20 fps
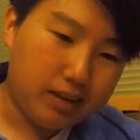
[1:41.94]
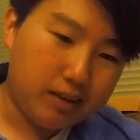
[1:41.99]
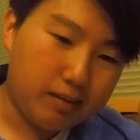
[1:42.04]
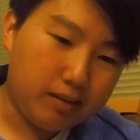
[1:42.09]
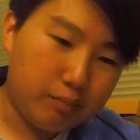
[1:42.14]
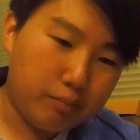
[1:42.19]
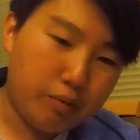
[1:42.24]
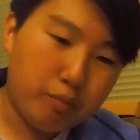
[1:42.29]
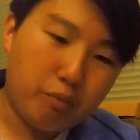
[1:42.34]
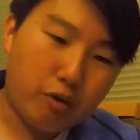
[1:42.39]

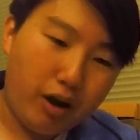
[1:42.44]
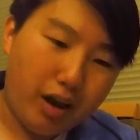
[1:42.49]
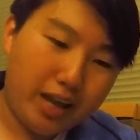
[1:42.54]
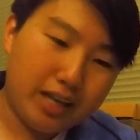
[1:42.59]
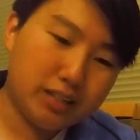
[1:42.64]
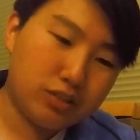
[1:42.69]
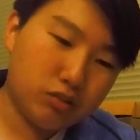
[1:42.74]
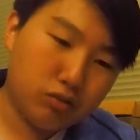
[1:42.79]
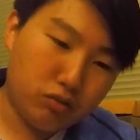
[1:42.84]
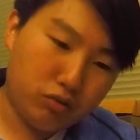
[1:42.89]
a bit more
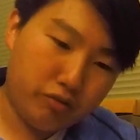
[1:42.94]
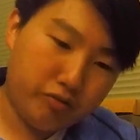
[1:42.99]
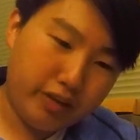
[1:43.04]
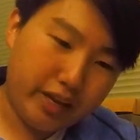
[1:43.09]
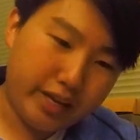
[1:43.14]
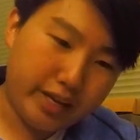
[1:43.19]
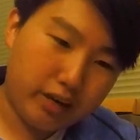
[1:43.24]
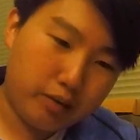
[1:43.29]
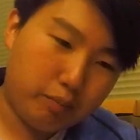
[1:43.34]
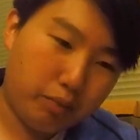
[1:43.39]
hassle of
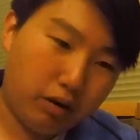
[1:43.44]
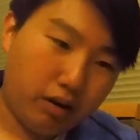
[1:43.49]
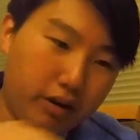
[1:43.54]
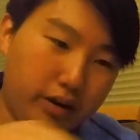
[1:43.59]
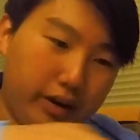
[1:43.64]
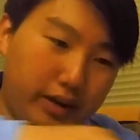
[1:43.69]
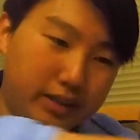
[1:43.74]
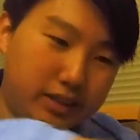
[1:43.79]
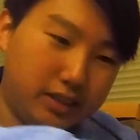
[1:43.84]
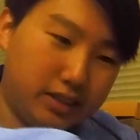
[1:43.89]
taking
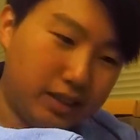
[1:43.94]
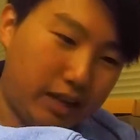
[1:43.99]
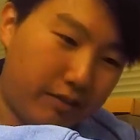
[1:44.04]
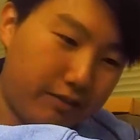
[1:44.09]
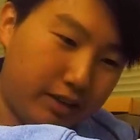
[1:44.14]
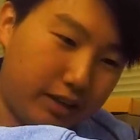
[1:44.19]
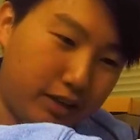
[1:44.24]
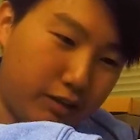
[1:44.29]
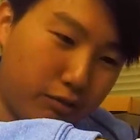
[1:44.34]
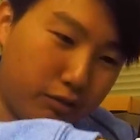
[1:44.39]
apart and just
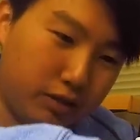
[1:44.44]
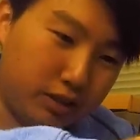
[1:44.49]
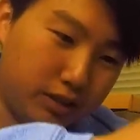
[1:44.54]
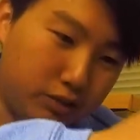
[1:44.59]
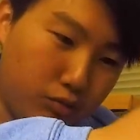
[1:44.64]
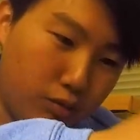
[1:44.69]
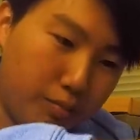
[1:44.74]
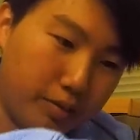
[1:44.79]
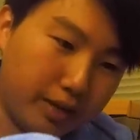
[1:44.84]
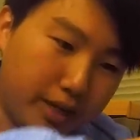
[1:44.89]
having to deal with
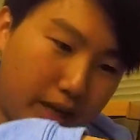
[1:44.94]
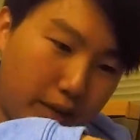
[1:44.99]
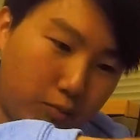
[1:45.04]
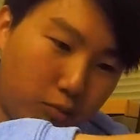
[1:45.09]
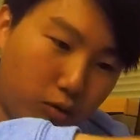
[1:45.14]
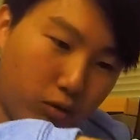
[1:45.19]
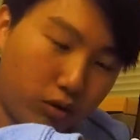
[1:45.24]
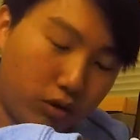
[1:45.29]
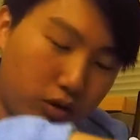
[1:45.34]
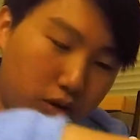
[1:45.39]
this ribbon
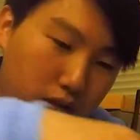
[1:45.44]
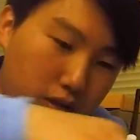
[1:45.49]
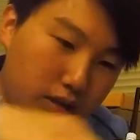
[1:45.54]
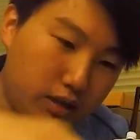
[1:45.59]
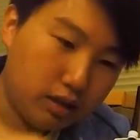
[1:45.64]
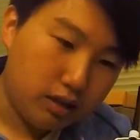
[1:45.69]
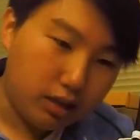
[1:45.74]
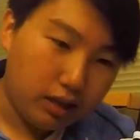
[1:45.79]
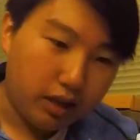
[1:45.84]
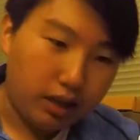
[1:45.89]
cable.
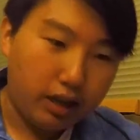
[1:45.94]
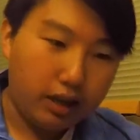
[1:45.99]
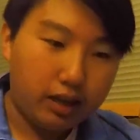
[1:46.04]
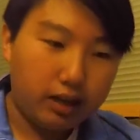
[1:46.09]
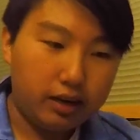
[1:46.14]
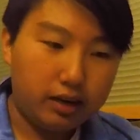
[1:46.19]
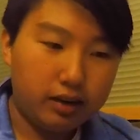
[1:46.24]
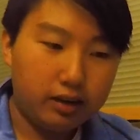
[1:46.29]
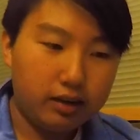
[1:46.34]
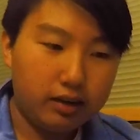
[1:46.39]

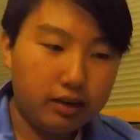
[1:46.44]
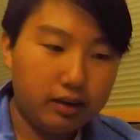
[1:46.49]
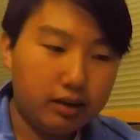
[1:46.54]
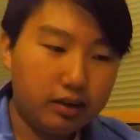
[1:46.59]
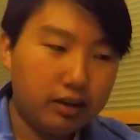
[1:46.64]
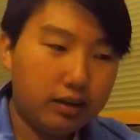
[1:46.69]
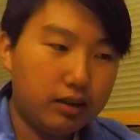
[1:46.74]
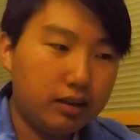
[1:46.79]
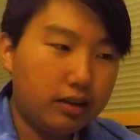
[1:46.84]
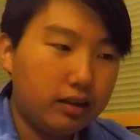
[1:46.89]
And
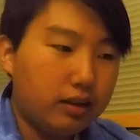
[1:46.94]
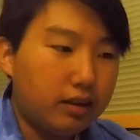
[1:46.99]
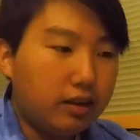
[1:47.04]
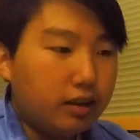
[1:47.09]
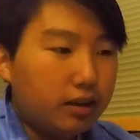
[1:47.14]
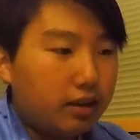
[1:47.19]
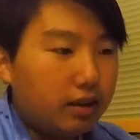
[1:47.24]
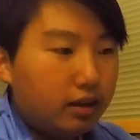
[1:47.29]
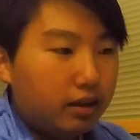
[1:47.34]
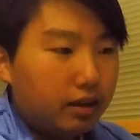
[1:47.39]

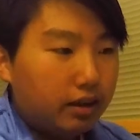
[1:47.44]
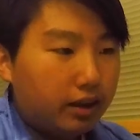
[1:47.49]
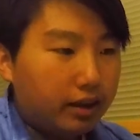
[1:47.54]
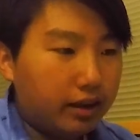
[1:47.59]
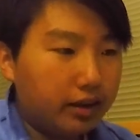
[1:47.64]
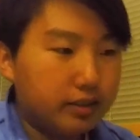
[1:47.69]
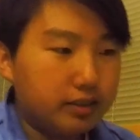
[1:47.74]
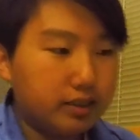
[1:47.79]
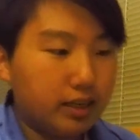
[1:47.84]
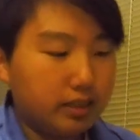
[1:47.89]
I
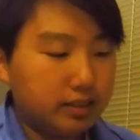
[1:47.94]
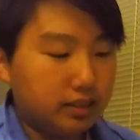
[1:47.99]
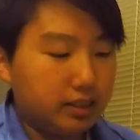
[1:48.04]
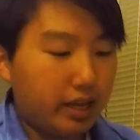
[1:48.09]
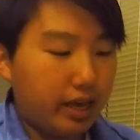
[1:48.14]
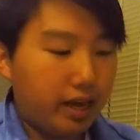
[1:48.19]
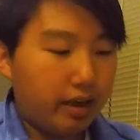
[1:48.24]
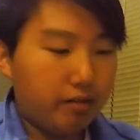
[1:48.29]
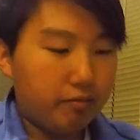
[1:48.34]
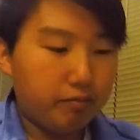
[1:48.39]
guess that's
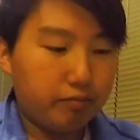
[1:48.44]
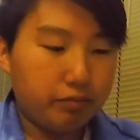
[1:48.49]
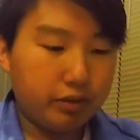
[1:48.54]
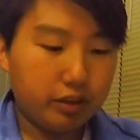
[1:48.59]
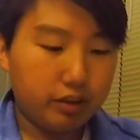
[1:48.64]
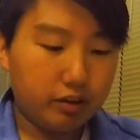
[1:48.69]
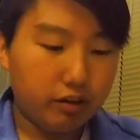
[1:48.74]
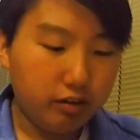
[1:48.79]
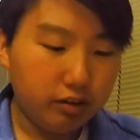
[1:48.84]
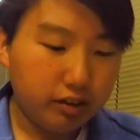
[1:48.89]
that.
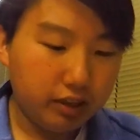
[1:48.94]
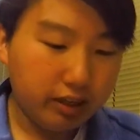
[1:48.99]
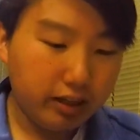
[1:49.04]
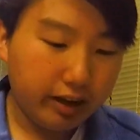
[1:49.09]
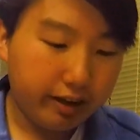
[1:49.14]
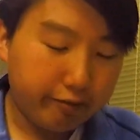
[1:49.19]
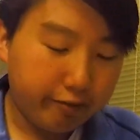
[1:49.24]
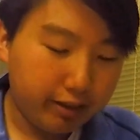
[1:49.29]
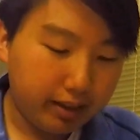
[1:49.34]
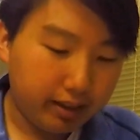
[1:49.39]
The third thing
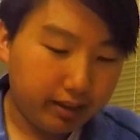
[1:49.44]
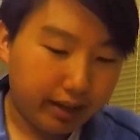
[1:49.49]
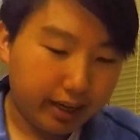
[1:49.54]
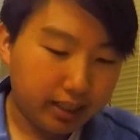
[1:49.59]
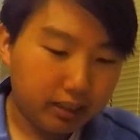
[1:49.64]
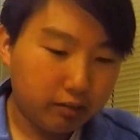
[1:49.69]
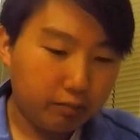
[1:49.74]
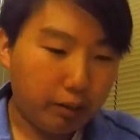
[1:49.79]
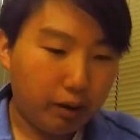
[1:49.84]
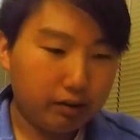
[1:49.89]
I really
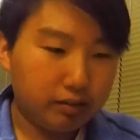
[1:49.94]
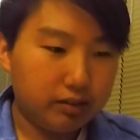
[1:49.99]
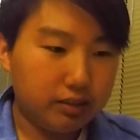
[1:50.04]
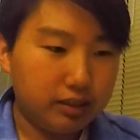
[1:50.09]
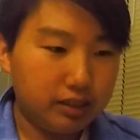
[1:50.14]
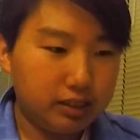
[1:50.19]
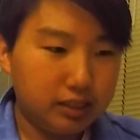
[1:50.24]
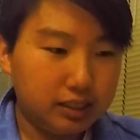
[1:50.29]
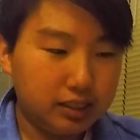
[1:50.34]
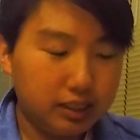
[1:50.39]
liked about
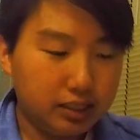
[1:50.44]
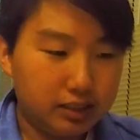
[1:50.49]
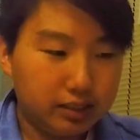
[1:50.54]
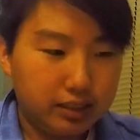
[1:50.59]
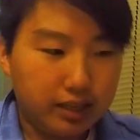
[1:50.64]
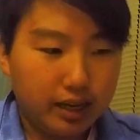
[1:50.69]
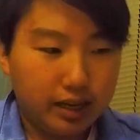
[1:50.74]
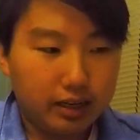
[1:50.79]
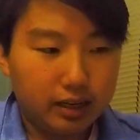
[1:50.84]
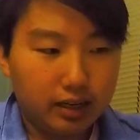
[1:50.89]
this is
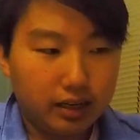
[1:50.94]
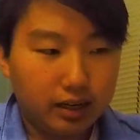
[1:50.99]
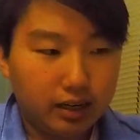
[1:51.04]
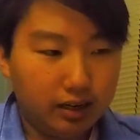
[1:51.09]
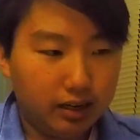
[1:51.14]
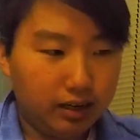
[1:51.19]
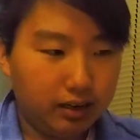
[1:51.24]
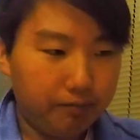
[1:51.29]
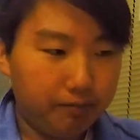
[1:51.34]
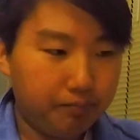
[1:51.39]
that uh,